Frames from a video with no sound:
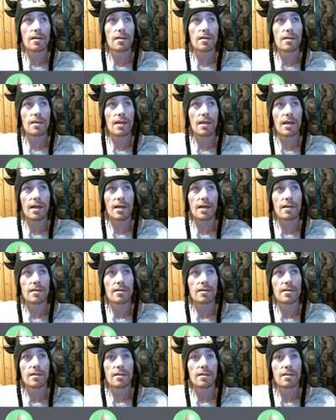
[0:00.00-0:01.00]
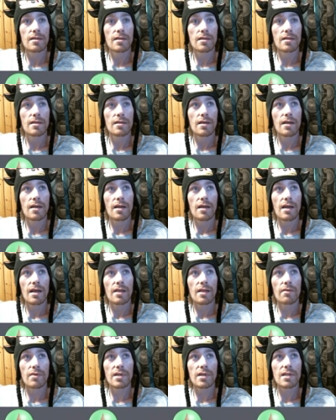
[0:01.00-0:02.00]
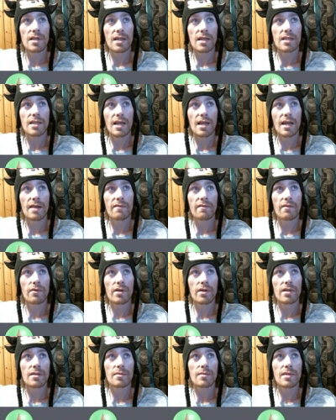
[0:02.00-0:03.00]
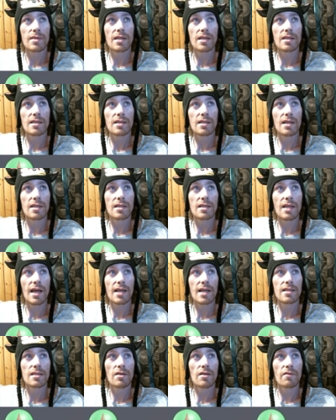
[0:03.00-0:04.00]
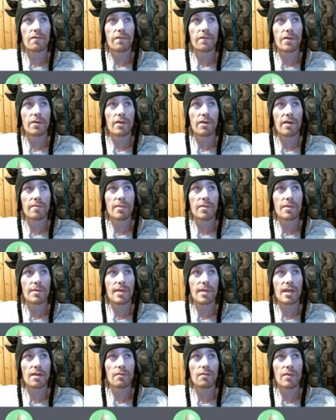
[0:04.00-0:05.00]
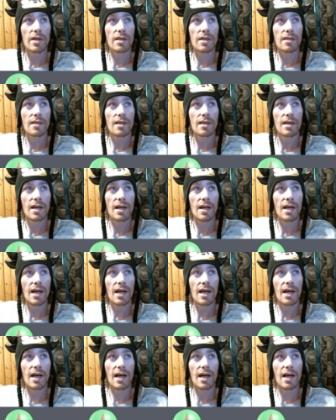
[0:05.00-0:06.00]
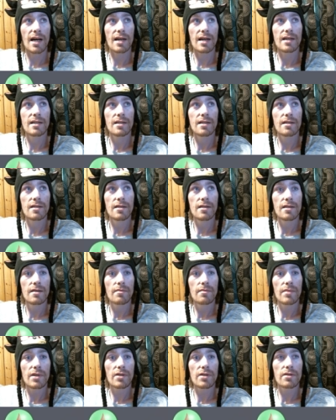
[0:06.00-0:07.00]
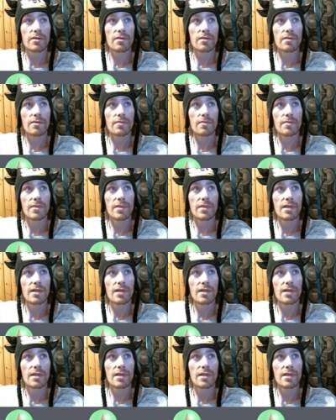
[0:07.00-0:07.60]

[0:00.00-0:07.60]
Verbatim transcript: Yeah. The reason I say every one of them teeth is because he had so few of them to begin with. Haha! -ha. Boom!